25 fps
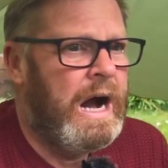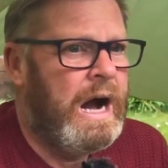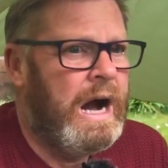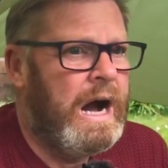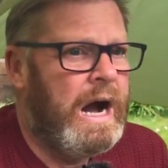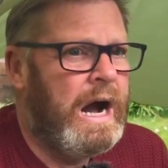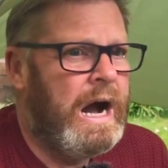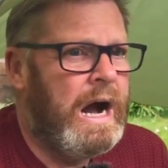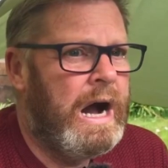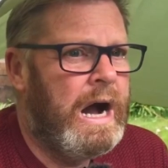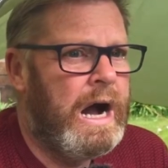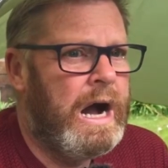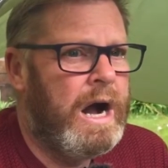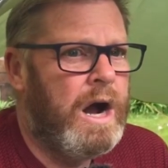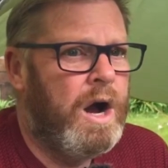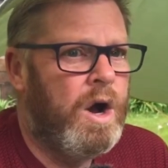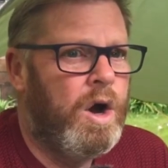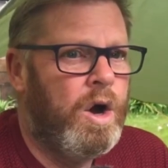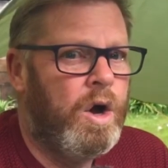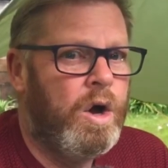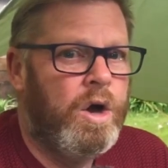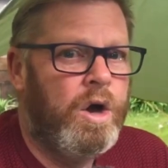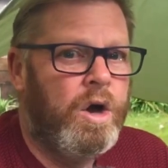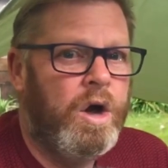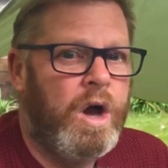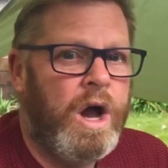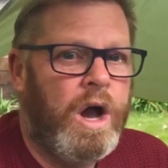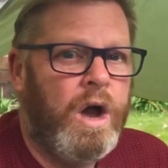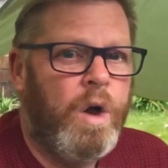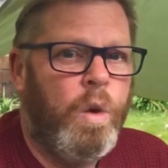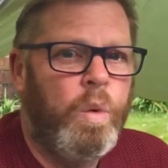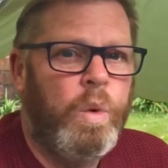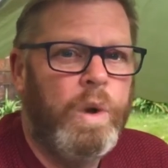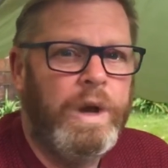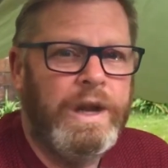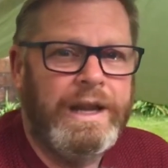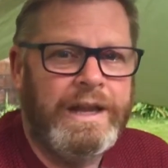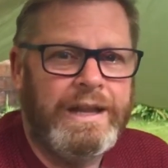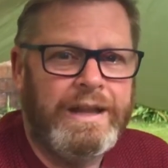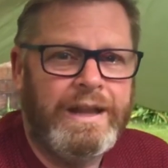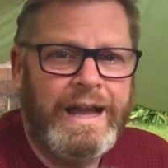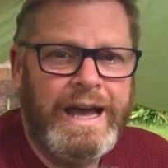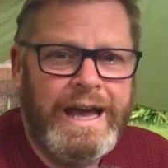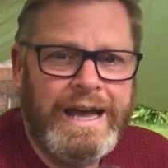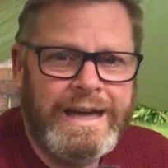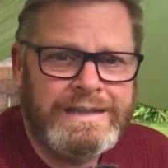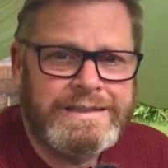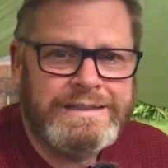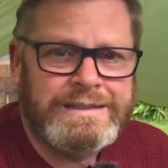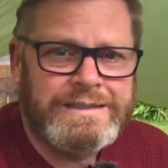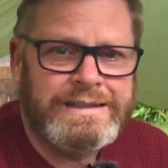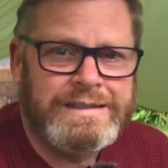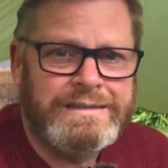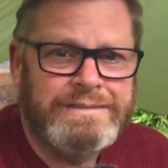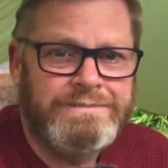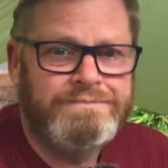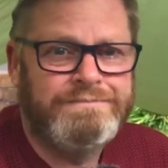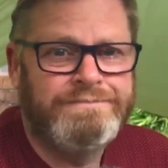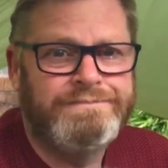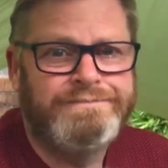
Will it last?